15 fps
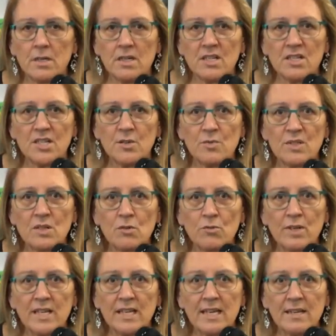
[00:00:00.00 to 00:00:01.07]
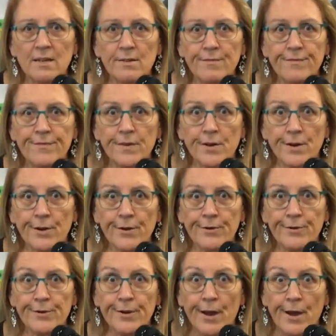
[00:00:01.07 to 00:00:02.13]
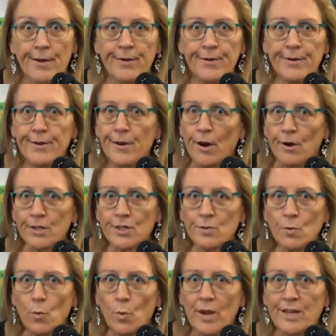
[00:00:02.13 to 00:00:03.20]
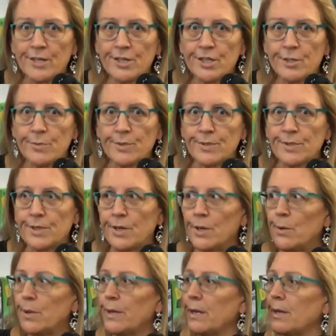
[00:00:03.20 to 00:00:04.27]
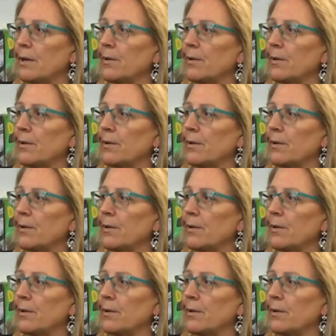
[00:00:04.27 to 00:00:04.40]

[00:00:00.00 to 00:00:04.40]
She was looking at her phone, not where she was going.